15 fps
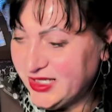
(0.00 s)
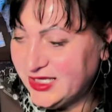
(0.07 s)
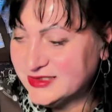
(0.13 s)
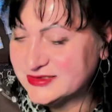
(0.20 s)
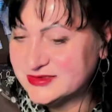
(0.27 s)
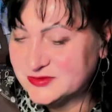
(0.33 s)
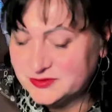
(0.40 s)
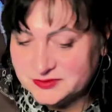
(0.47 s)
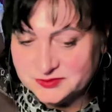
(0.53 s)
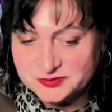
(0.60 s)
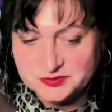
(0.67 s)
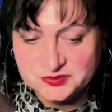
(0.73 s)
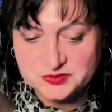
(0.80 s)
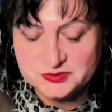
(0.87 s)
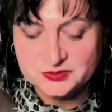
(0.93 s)
It's
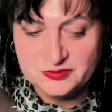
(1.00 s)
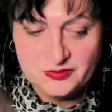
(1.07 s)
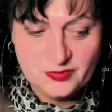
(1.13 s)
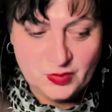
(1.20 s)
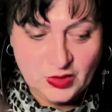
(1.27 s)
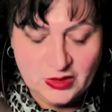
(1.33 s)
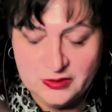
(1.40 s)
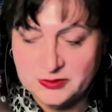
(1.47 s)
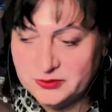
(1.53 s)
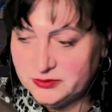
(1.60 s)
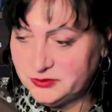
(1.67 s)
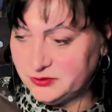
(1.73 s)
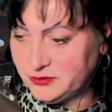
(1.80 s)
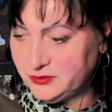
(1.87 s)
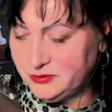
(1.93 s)
all
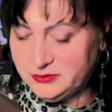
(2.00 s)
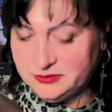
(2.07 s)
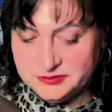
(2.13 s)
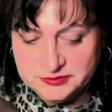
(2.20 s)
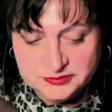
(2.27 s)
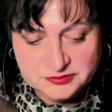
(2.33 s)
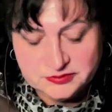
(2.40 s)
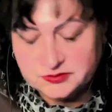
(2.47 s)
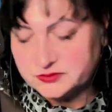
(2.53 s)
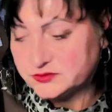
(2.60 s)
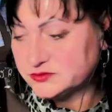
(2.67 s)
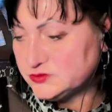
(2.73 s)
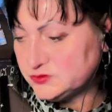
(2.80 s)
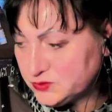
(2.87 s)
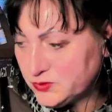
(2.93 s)
misinformation and
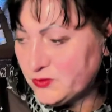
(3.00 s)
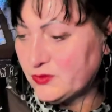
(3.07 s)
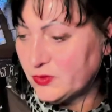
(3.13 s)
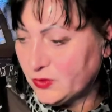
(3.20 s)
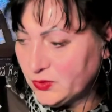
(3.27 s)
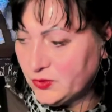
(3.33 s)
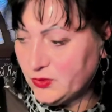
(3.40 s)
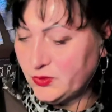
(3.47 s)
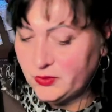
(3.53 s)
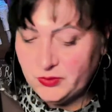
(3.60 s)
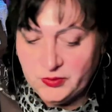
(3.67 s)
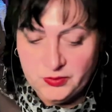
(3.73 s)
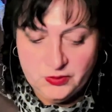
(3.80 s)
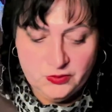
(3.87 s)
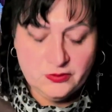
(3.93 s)
hyperbole and false
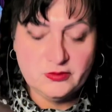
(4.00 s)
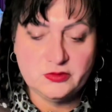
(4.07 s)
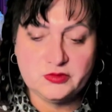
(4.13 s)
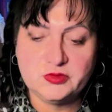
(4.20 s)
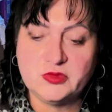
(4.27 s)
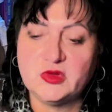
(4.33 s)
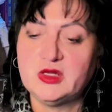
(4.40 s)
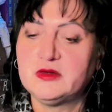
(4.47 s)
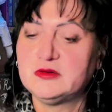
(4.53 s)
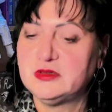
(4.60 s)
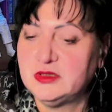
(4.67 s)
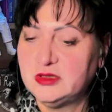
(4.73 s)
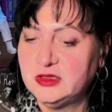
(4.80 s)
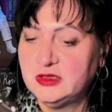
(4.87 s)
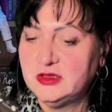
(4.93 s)
narratives, you know.
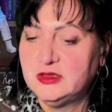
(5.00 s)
